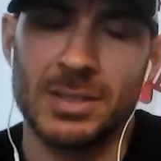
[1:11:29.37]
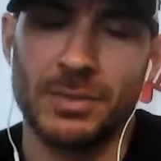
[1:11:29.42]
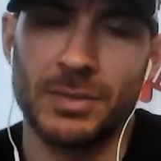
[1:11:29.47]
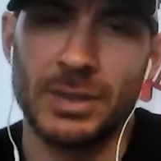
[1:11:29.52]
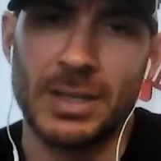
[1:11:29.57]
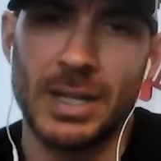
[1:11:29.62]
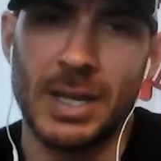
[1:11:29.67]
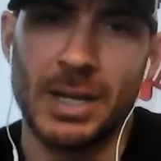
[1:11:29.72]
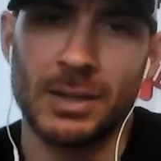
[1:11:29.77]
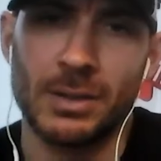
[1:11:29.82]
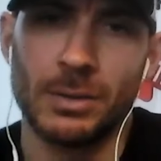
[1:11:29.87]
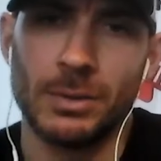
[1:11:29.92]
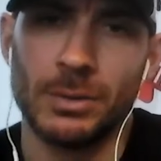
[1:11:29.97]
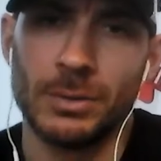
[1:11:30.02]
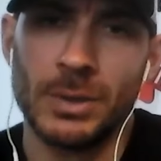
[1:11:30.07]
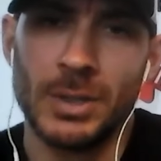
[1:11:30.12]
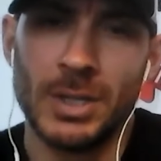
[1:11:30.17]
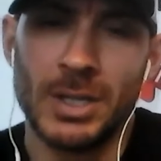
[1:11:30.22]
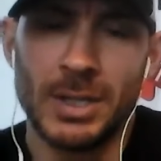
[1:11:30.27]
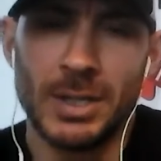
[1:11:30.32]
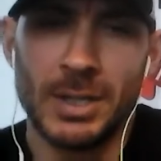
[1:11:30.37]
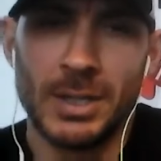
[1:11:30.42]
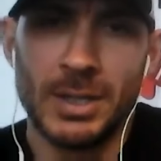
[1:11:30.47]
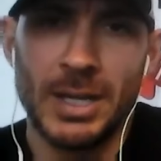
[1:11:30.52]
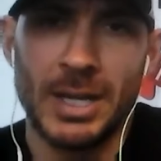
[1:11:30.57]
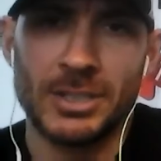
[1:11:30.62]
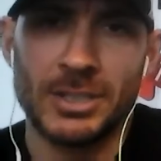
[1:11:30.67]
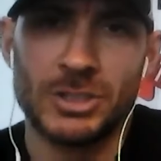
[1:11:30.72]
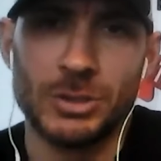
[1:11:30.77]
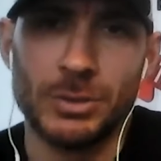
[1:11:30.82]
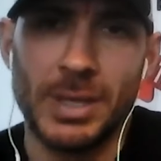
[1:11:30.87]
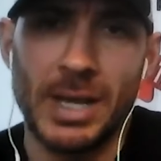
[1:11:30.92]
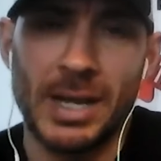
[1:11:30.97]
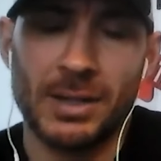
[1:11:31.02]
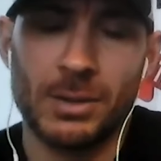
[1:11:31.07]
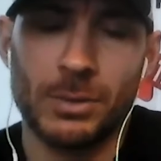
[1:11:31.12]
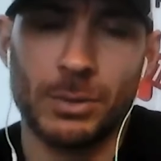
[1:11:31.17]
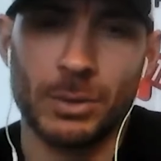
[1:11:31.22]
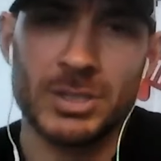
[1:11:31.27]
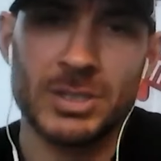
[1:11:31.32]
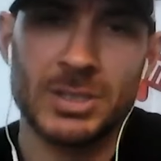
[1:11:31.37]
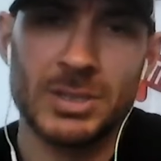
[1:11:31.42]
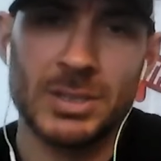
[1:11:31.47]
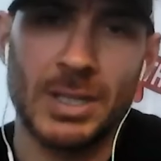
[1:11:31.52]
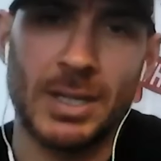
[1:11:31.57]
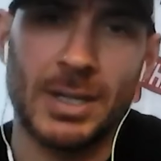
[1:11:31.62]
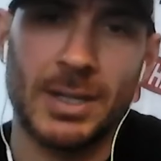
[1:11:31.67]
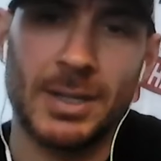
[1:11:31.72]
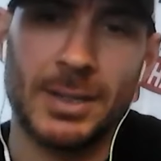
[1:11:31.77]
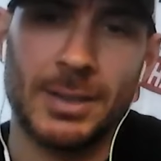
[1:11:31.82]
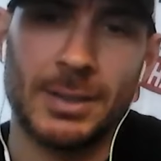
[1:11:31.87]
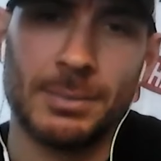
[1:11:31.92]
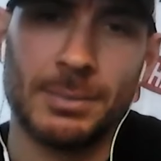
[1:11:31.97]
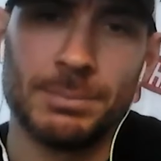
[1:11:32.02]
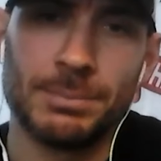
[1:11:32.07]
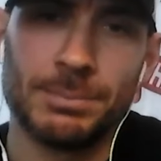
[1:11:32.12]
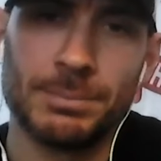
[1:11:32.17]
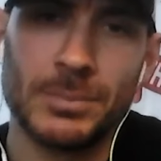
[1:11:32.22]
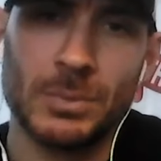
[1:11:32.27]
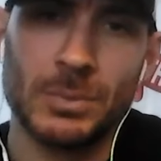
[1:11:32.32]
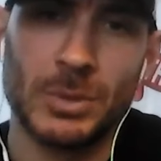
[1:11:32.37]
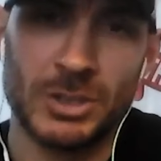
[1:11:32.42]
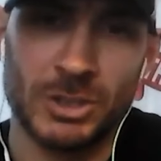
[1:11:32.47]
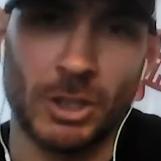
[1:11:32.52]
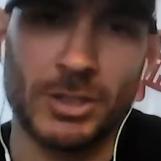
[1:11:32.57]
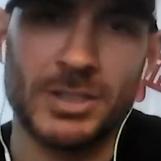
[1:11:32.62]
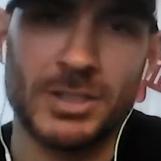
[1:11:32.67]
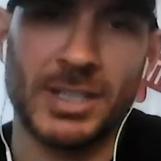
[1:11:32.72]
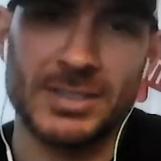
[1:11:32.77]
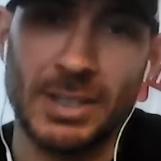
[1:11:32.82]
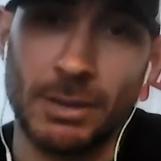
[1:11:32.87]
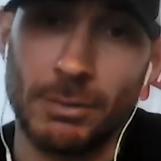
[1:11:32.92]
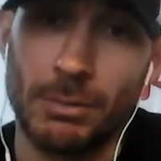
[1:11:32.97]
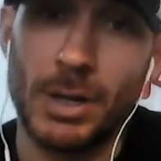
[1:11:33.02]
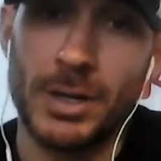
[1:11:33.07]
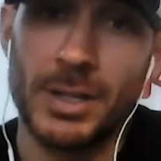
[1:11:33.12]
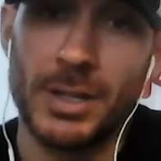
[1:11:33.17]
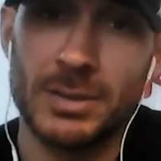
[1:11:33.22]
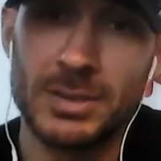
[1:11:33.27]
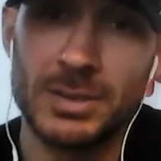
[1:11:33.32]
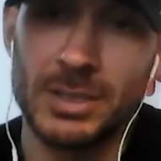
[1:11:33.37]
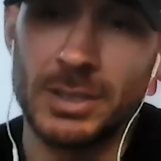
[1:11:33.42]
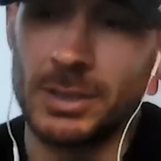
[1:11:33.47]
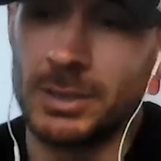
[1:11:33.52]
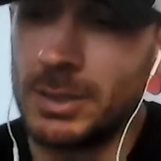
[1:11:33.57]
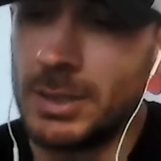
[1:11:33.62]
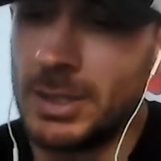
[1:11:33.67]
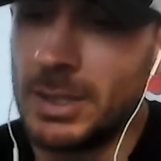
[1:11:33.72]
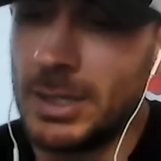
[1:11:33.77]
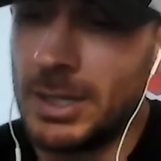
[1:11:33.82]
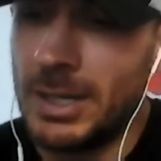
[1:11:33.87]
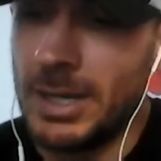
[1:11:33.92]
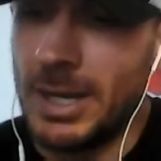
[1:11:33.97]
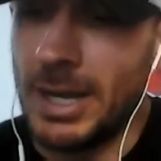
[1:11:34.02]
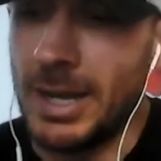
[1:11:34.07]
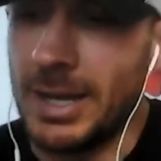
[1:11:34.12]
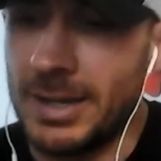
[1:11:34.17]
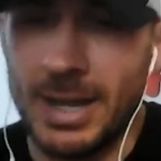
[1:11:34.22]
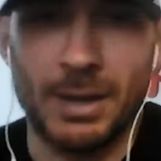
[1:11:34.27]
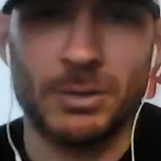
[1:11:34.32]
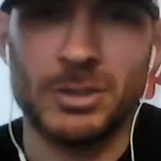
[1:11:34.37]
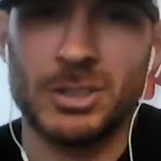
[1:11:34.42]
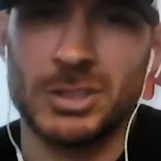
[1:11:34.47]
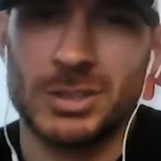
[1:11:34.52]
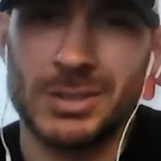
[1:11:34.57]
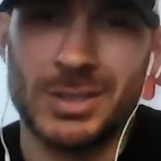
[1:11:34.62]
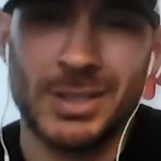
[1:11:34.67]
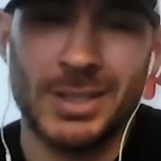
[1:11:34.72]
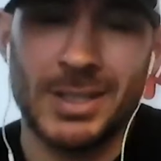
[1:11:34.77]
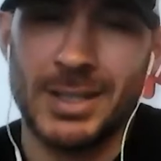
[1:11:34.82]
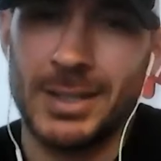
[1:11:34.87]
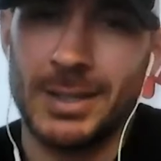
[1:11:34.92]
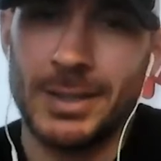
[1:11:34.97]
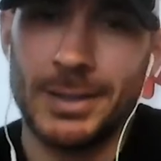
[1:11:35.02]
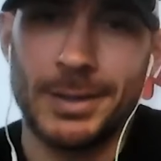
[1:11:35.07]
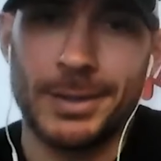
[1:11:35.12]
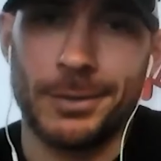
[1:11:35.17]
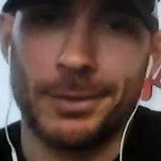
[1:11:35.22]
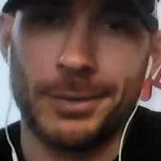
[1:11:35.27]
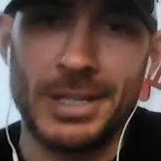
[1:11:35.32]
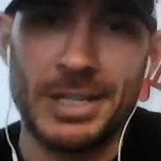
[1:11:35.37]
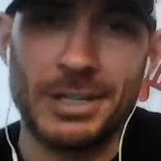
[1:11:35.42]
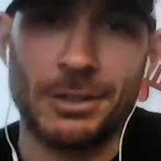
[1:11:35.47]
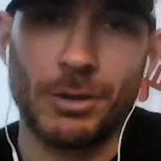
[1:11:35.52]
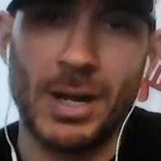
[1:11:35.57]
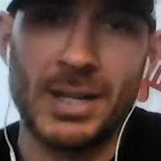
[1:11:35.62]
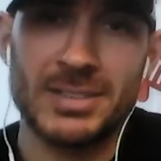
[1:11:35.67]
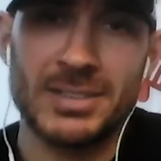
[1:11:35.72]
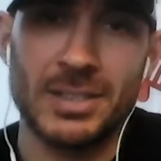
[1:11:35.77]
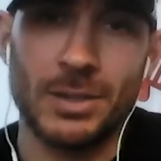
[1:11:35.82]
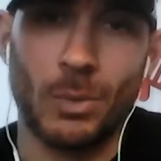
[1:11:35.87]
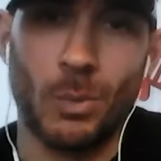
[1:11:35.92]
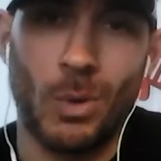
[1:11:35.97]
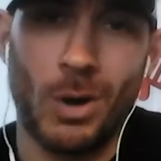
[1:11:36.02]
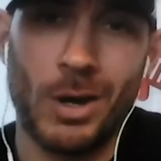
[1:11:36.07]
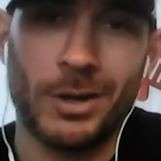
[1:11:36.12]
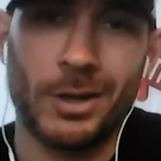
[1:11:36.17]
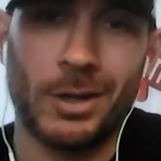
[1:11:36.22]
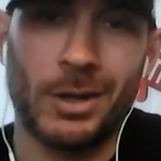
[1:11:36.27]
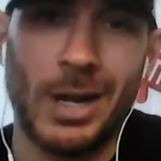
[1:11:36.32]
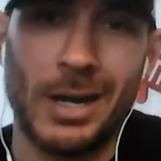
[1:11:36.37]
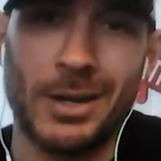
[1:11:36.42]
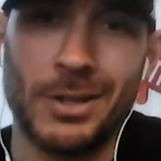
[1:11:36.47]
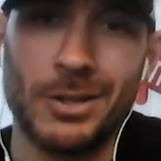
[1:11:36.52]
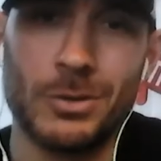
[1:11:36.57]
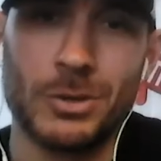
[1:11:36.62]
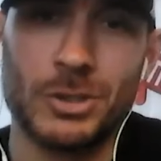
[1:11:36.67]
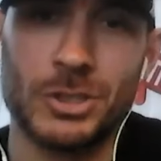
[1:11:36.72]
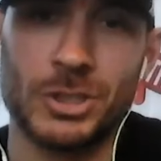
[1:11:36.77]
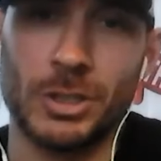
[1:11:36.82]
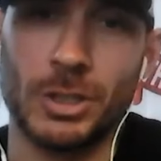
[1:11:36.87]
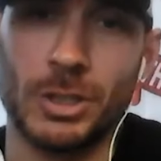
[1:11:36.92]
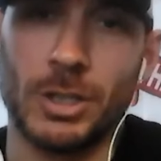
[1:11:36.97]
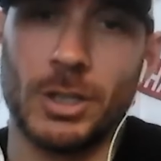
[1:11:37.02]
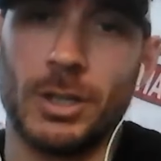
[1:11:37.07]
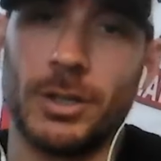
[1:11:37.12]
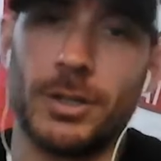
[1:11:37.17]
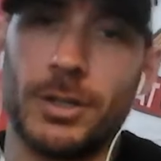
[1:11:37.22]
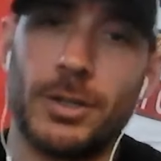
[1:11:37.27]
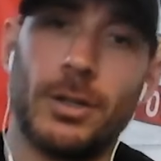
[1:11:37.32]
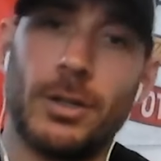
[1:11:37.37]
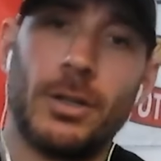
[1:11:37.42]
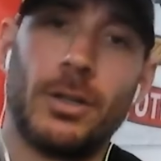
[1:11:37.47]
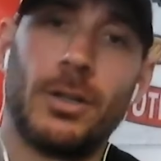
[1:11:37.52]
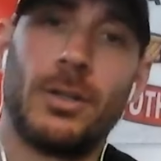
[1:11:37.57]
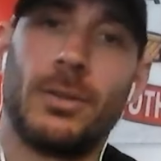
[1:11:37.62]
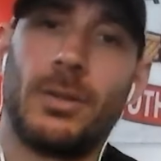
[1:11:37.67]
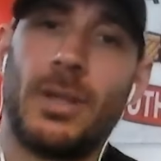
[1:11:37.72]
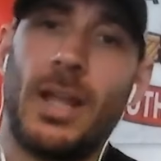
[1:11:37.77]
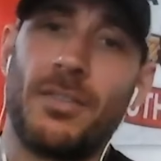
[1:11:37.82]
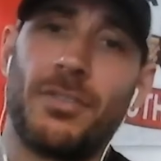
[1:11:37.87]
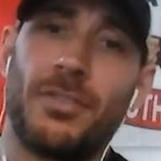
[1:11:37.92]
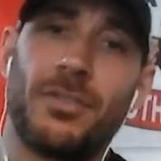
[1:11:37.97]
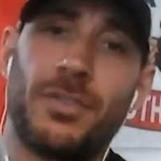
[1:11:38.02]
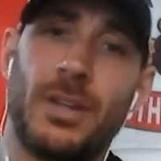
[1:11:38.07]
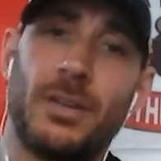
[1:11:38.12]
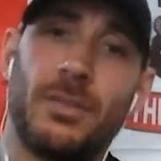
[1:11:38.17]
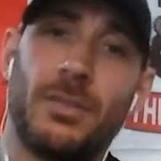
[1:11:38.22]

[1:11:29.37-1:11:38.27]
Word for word: and stuff like that go and do that course. The SAR Techs that run it still. And yeah, it was just, egress in the water, how to use your life